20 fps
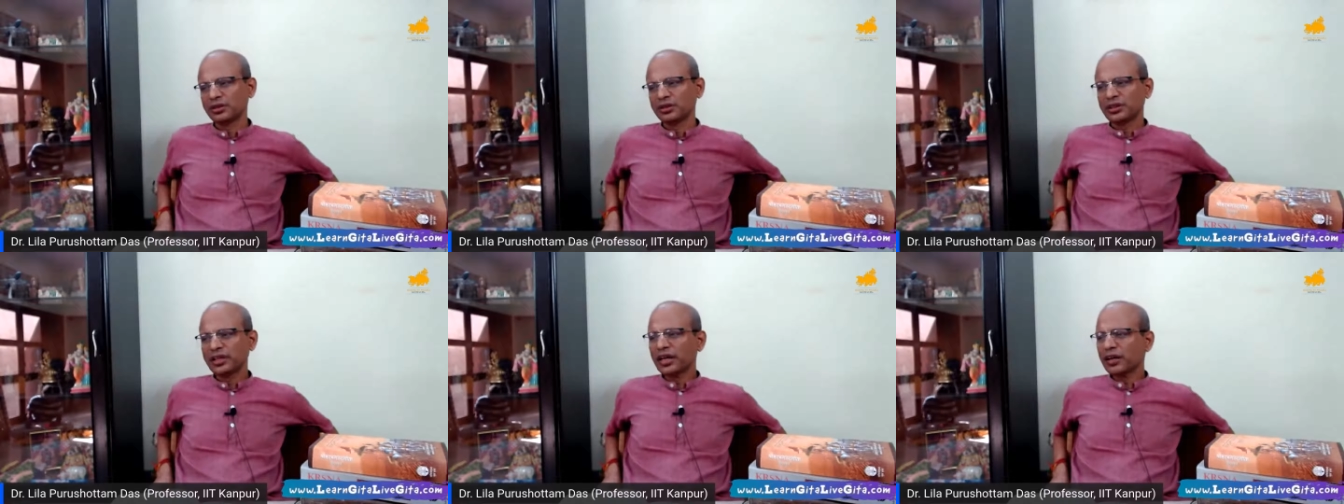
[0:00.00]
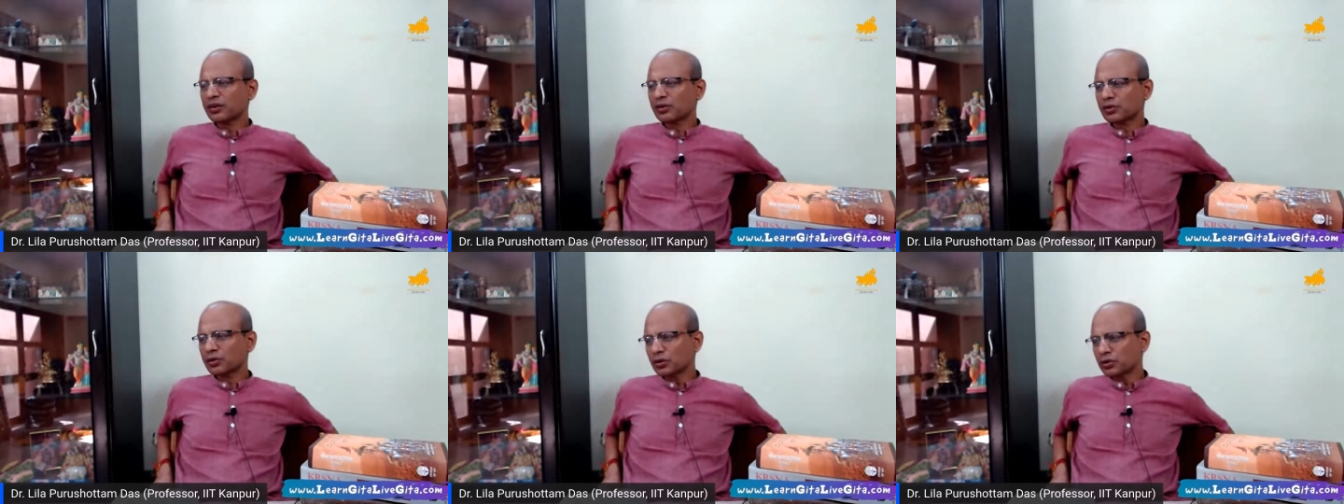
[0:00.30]
They
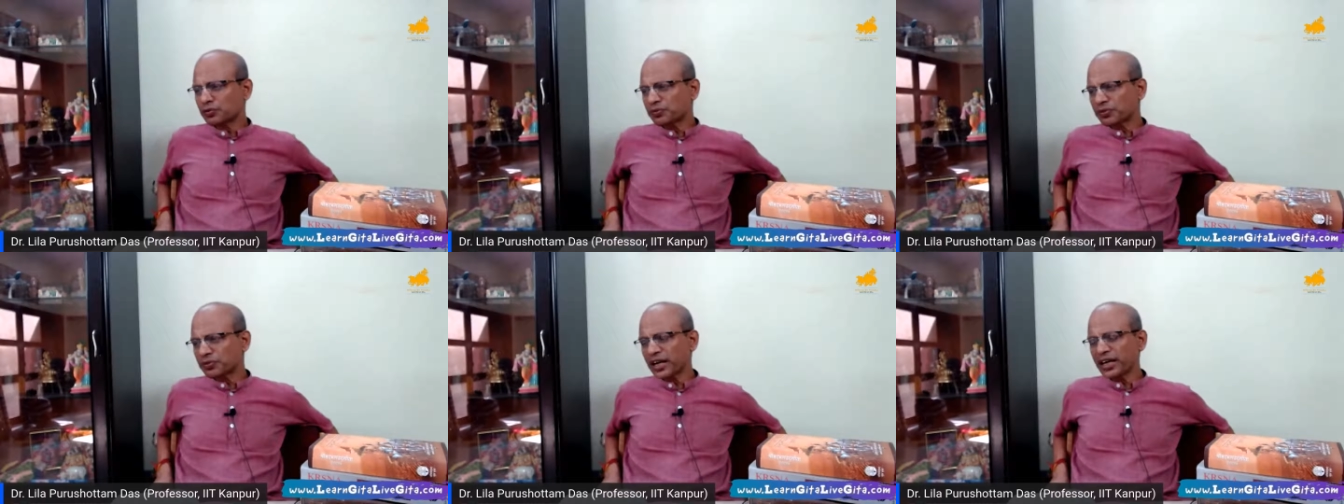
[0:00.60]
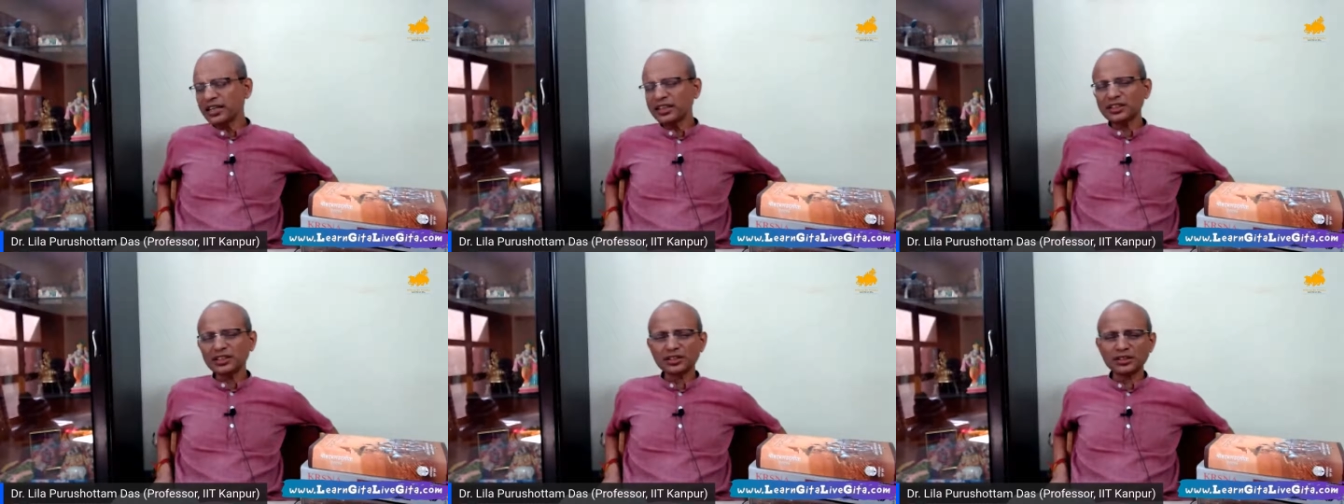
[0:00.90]
are good
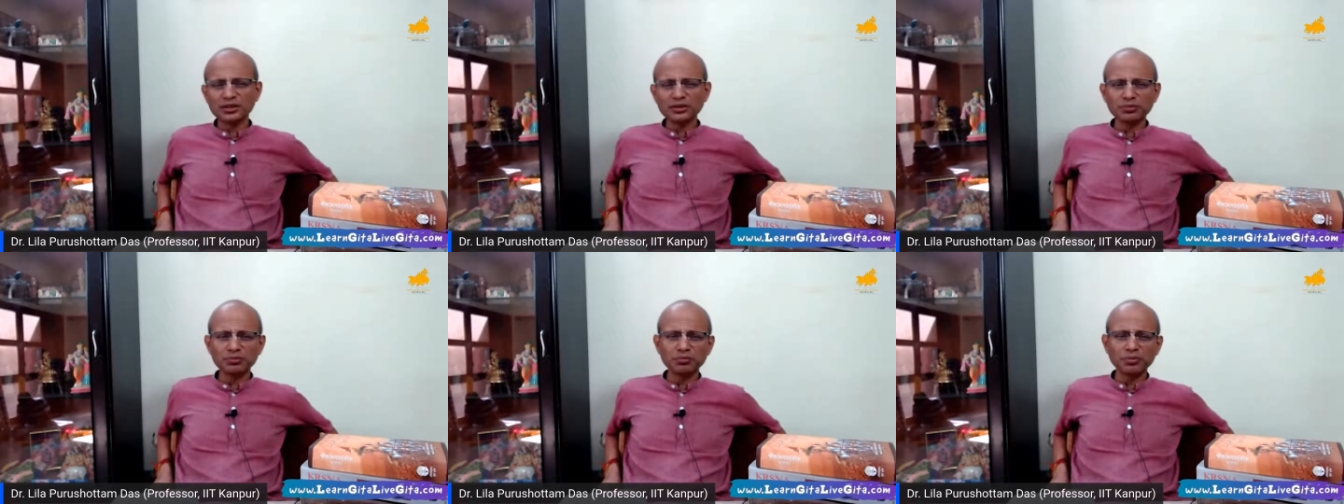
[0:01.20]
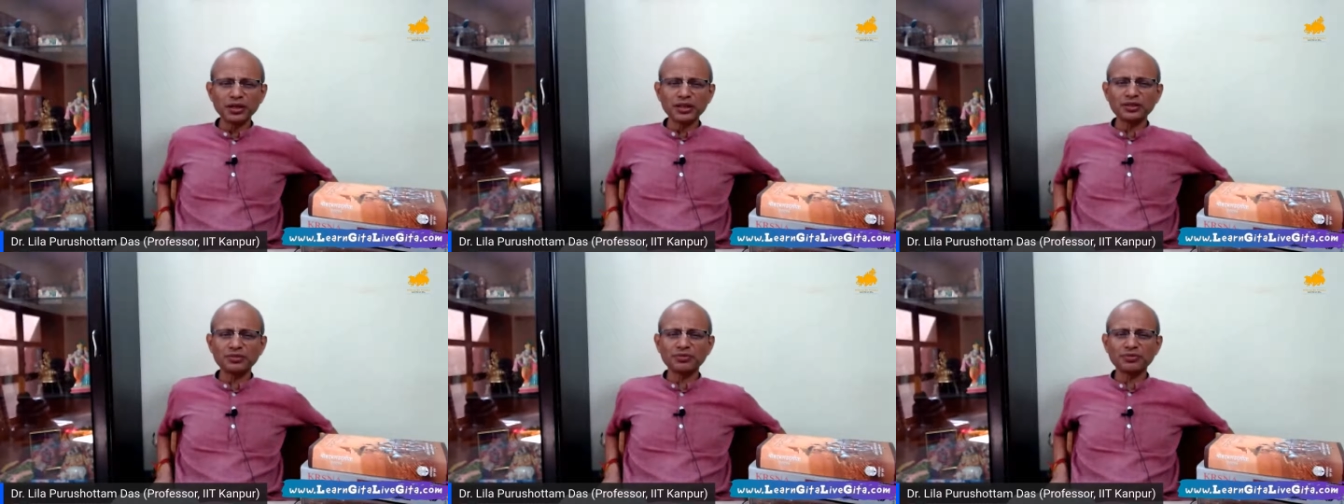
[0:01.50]
friends,
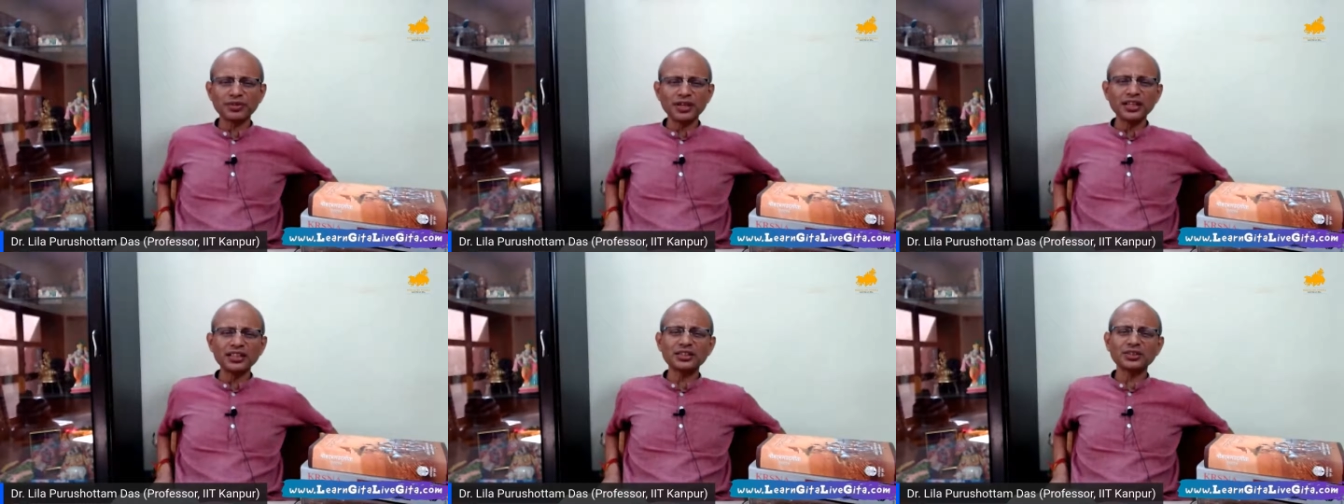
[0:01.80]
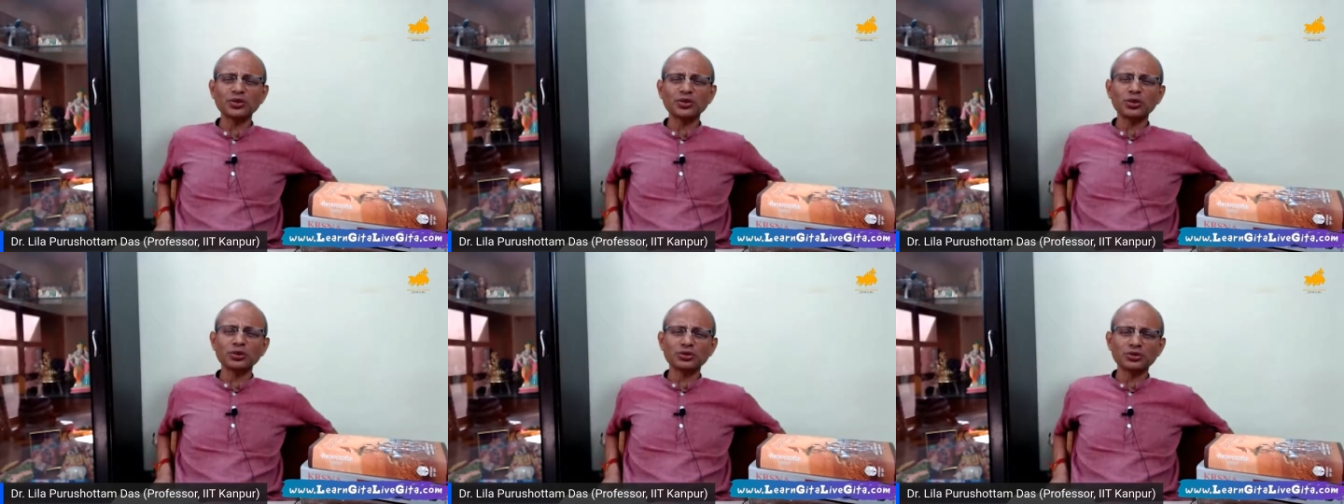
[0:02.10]
but friends
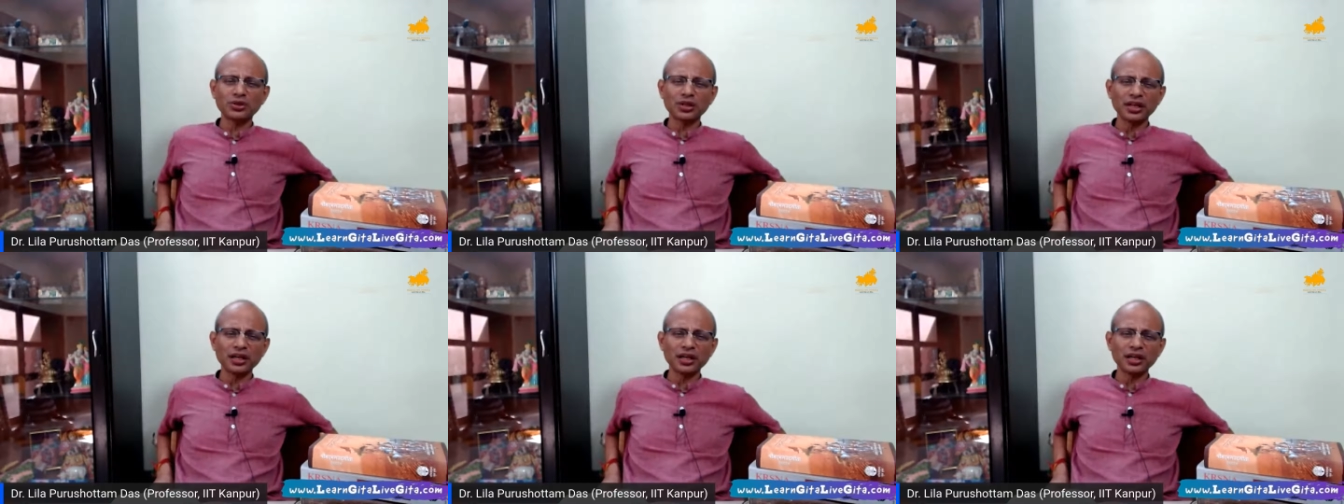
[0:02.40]
also